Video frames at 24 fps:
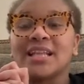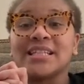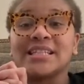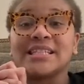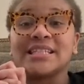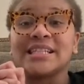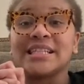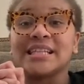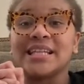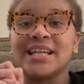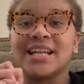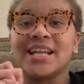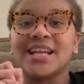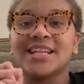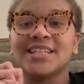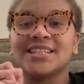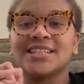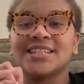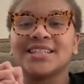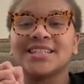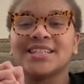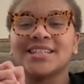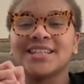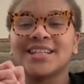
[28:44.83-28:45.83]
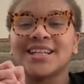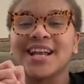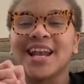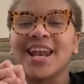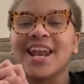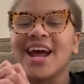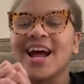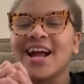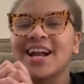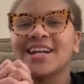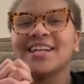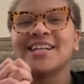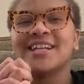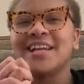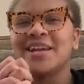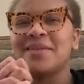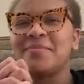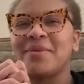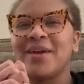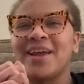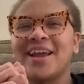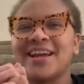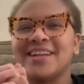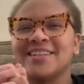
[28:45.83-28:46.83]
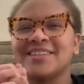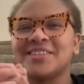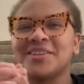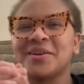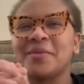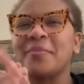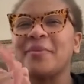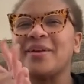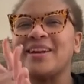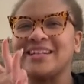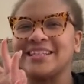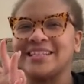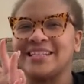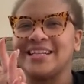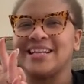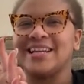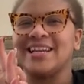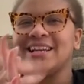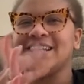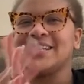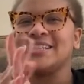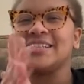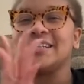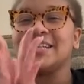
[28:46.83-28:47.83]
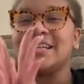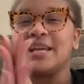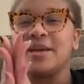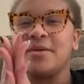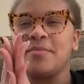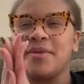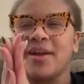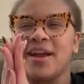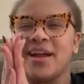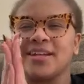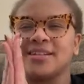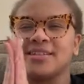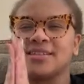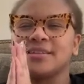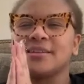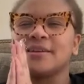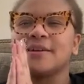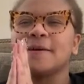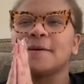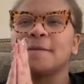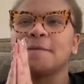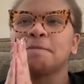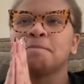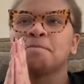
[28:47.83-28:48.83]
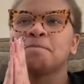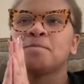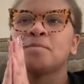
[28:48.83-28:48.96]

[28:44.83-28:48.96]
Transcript: It's not a deep answer, but it's a deep answer.